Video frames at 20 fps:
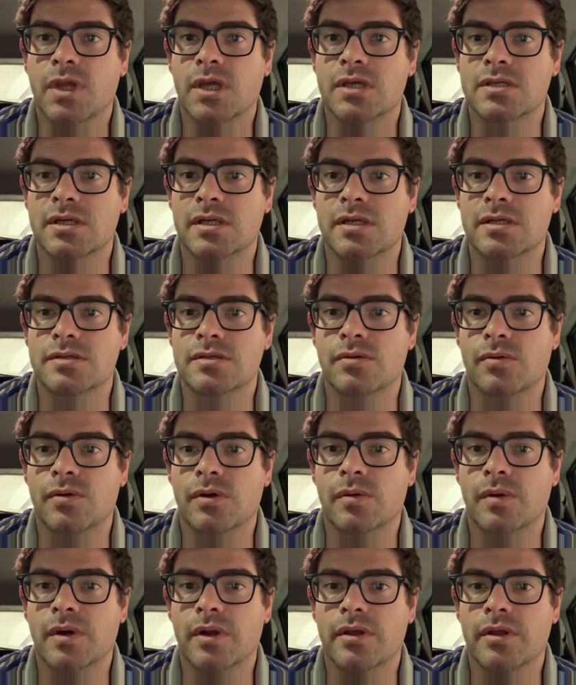So I need to order
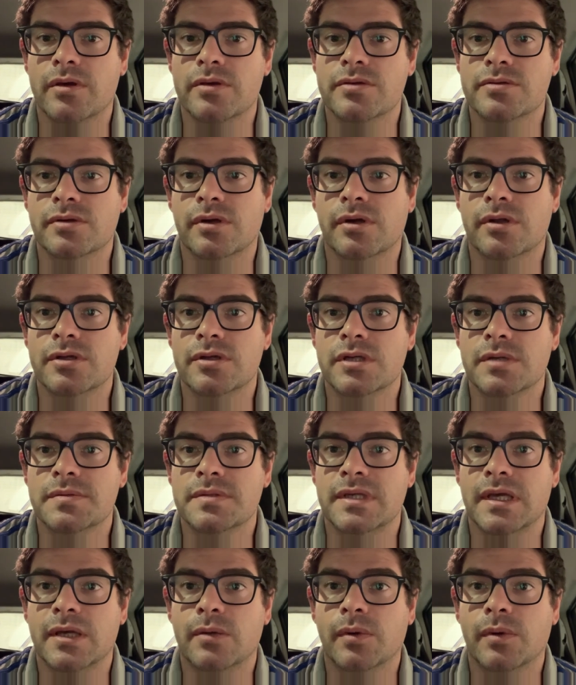one of those or go to the shops
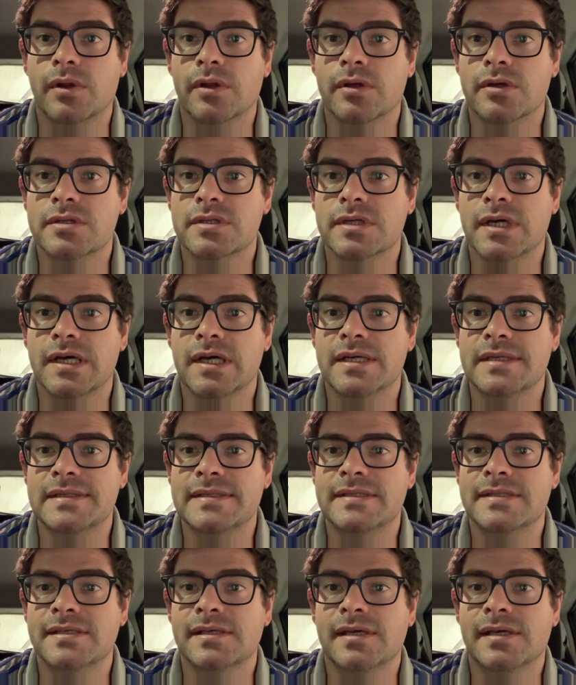and get one of those guys.